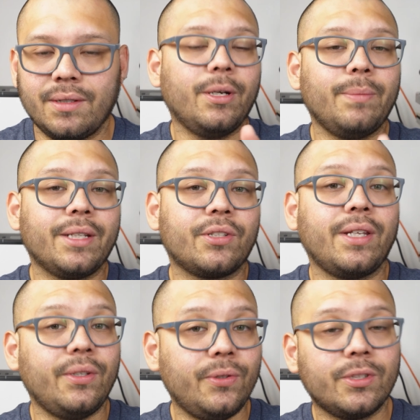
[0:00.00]
But make sure
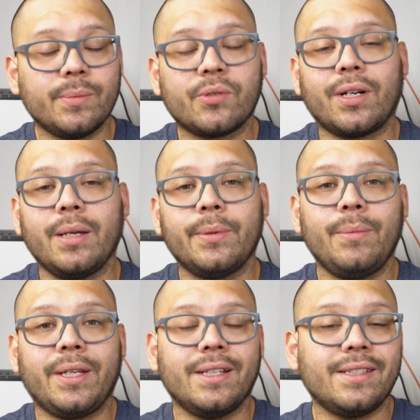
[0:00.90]
that you do subscribe,
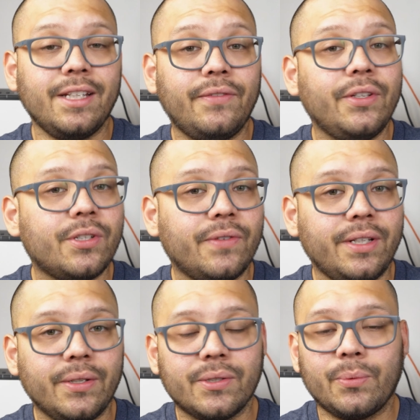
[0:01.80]
because in future videos,